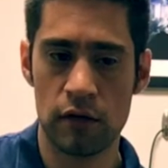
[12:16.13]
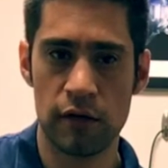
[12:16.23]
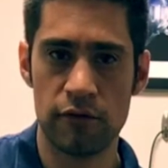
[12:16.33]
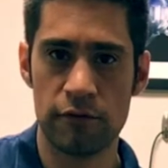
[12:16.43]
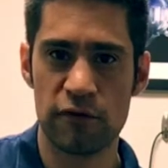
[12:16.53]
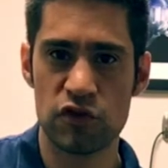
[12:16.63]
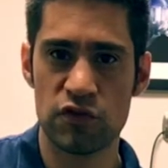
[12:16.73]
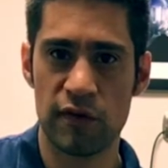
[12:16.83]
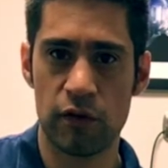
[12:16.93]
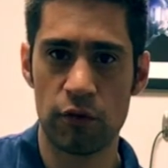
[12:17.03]
Leave your
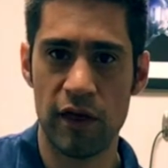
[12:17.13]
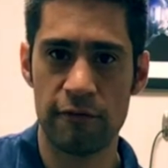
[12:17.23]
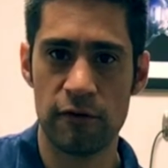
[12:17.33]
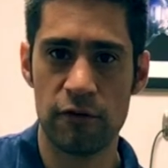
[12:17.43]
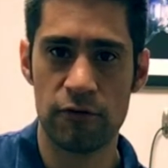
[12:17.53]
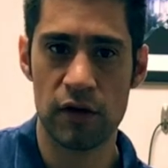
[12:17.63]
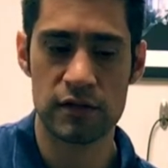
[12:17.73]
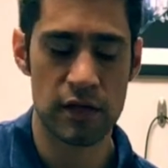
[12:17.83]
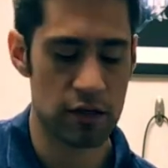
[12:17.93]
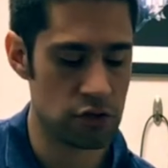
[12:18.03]
1st finger on that 5th fret,
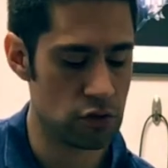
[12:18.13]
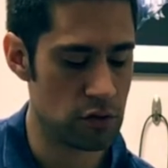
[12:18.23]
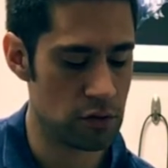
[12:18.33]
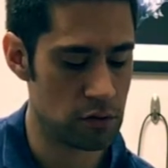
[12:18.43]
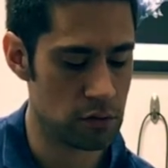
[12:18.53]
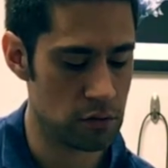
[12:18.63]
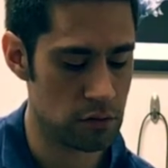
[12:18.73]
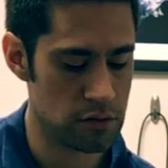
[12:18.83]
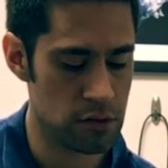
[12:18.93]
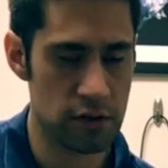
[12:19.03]
2nd string.
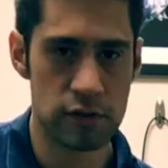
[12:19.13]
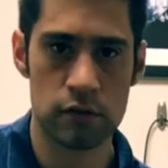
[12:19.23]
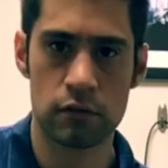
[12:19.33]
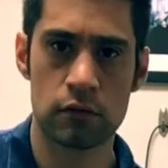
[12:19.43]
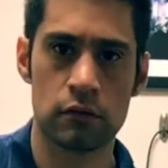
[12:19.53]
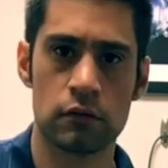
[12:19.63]
So it's like